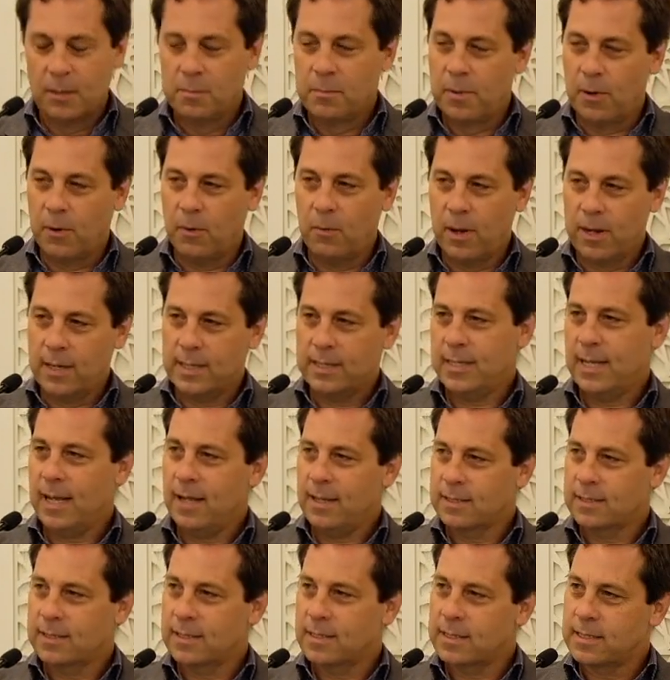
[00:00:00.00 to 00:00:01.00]
But what it
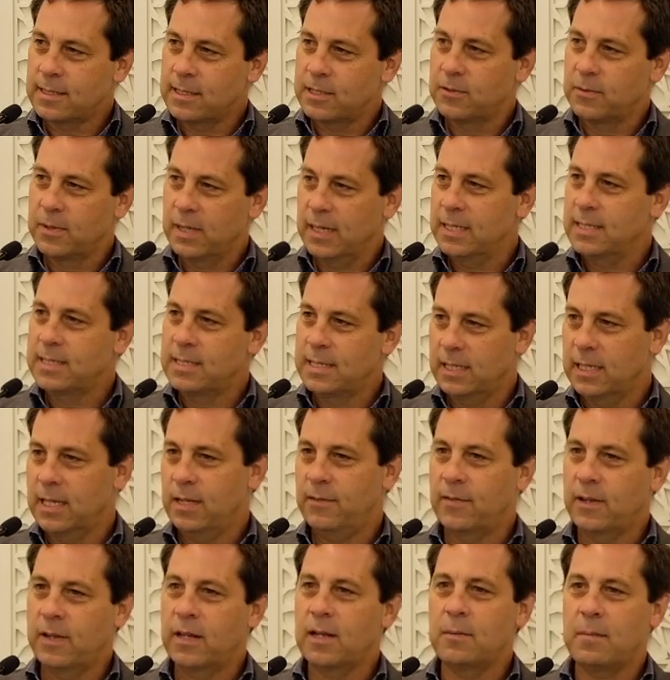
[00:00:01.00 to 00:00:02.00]
tells us is really
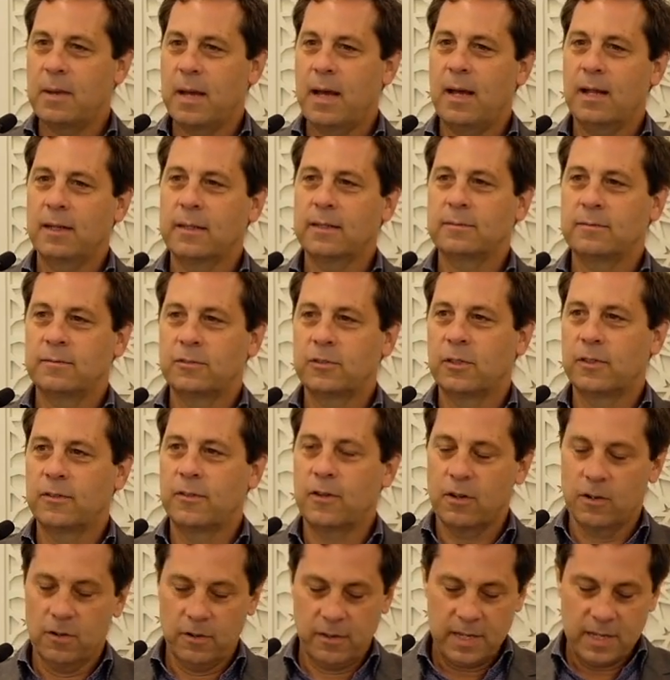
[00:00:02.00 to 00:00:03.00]
significant about sort of
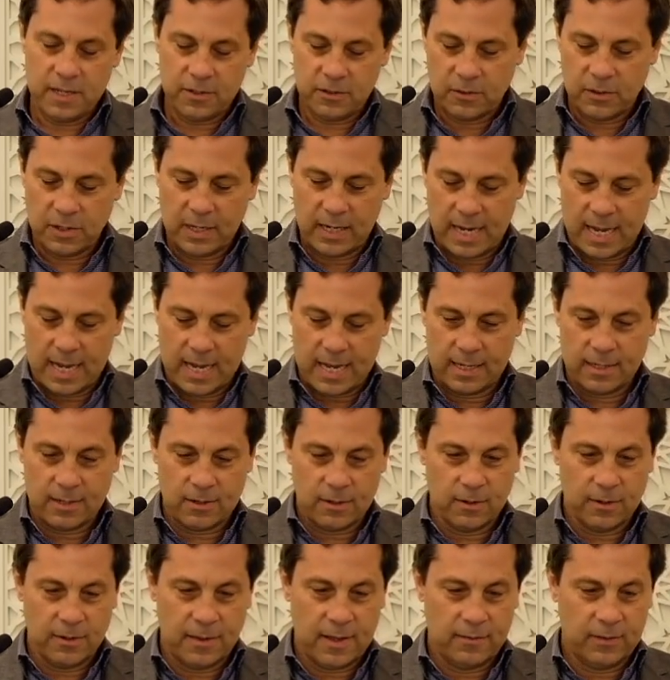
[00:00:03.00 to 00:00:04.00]
Earth history and
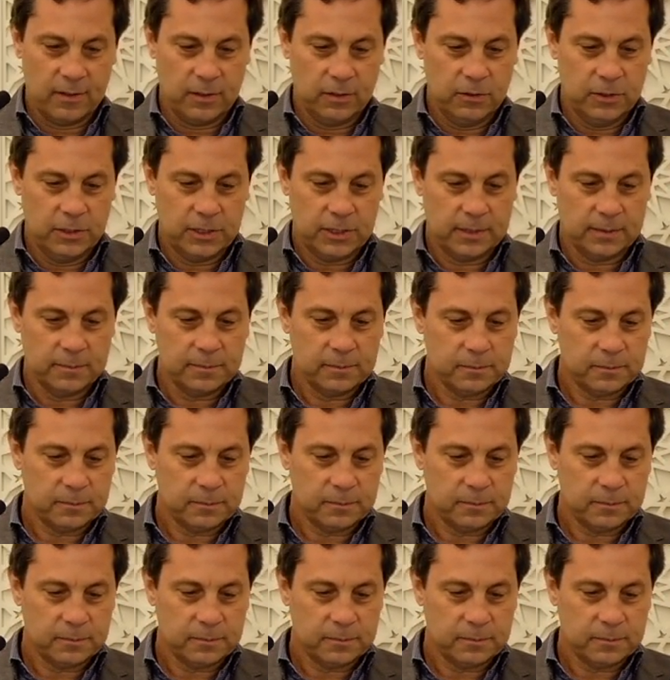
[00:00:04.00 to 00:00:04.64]
Earth evolution.